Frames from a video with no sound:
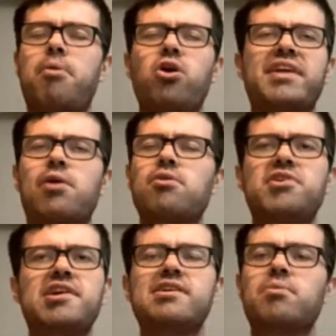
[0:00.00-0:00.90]
point now with
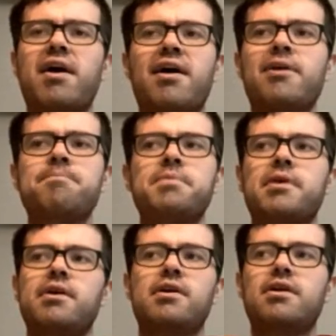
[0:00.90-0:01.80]
Healy where
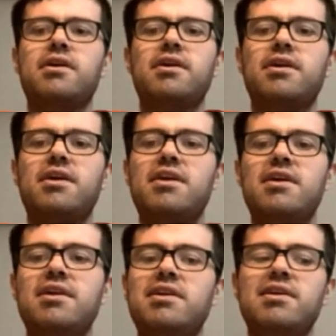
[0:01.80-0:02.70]

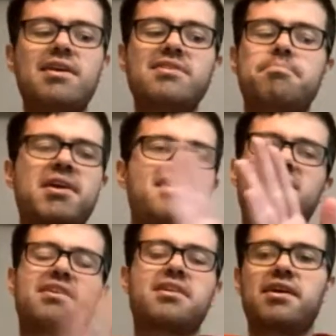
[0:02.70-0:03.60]
he's
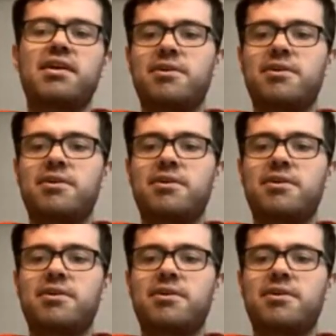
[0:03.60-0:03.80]
basically